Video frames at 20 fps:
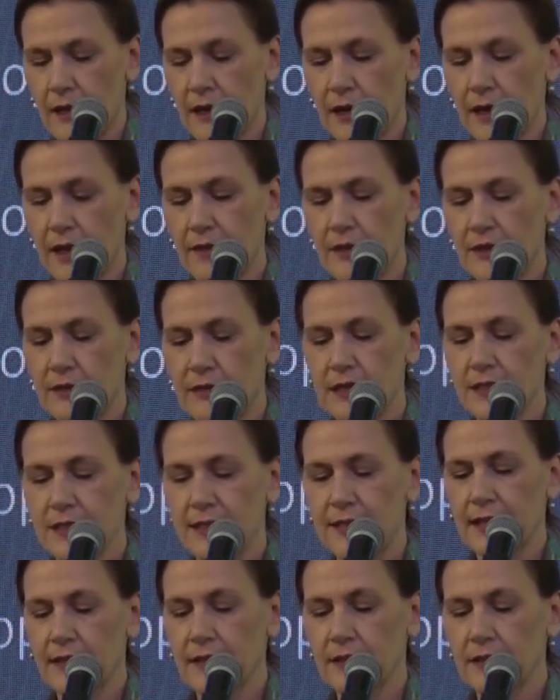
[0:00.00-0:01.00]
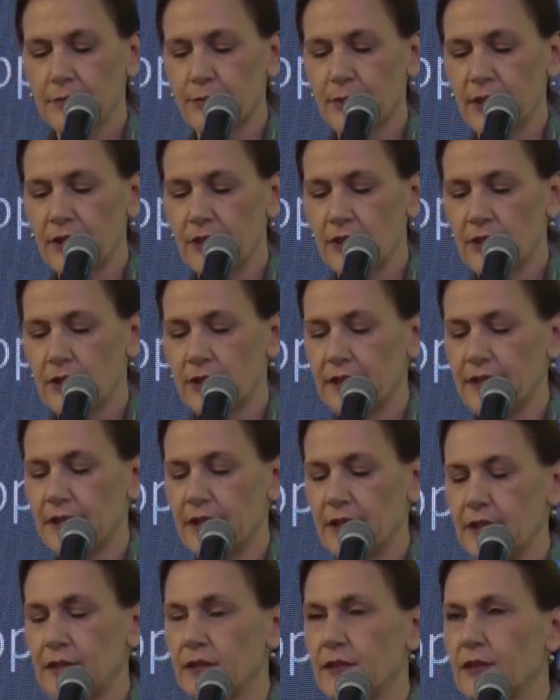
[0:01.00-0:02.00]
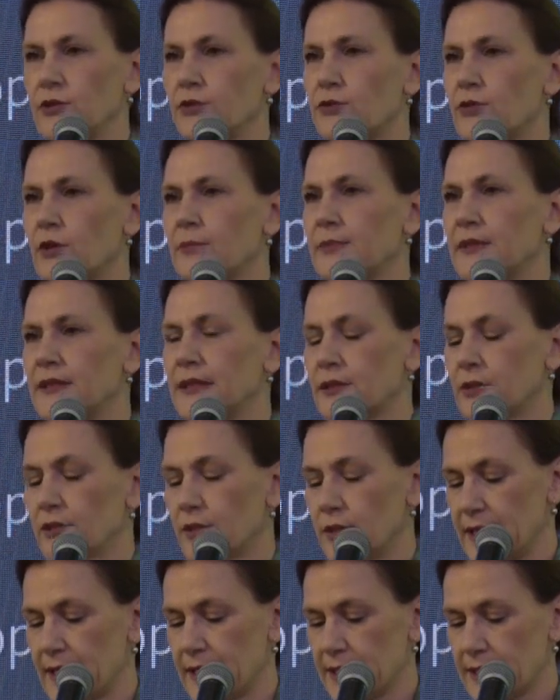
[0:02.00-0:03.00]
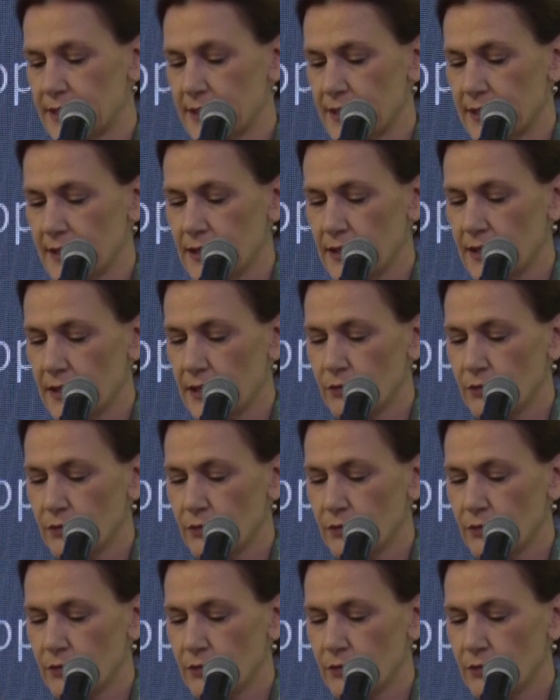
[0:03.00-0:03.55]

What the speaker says: Under our second priority, Europe that connects,